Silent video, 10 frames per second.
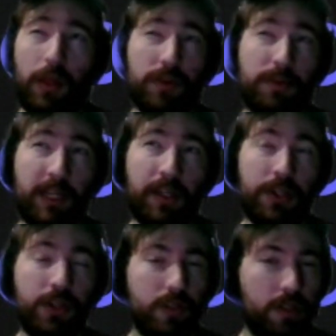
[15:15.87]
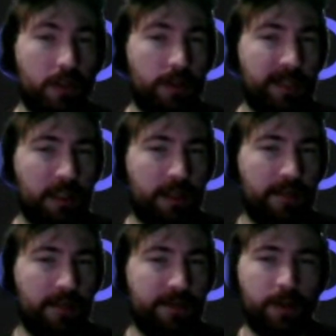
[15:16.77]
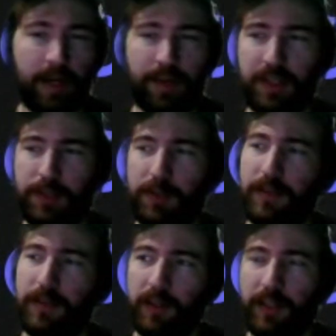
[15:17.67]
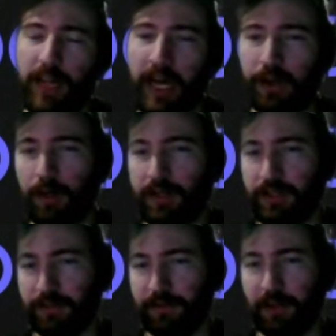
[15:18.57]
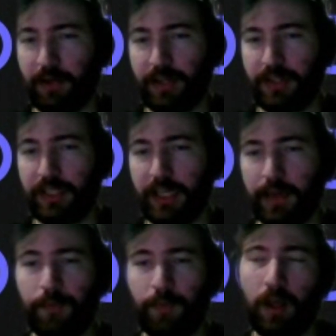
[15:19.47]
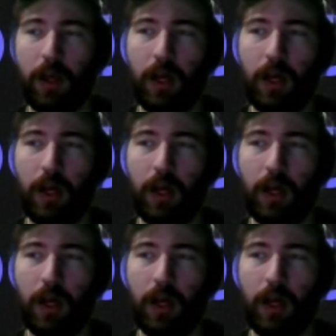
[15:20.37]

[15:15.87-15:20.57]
Those might need just a little bit of love too. I think specifically to iOS and Flutter SDK.